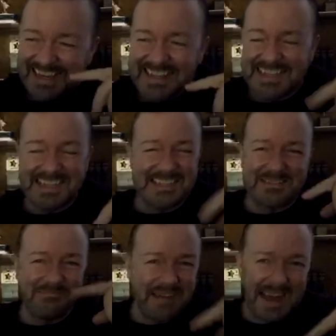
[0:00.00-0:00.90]
This is
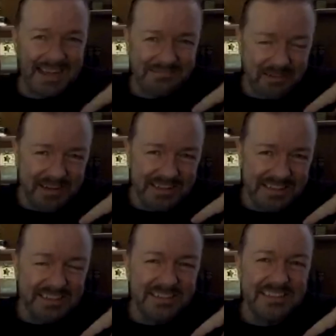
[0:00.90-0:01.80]
some mad
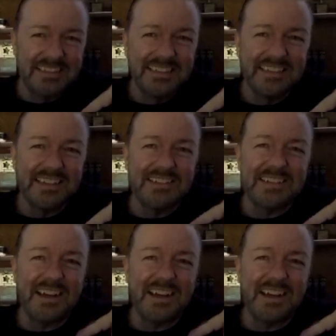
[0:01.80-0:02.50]
person who's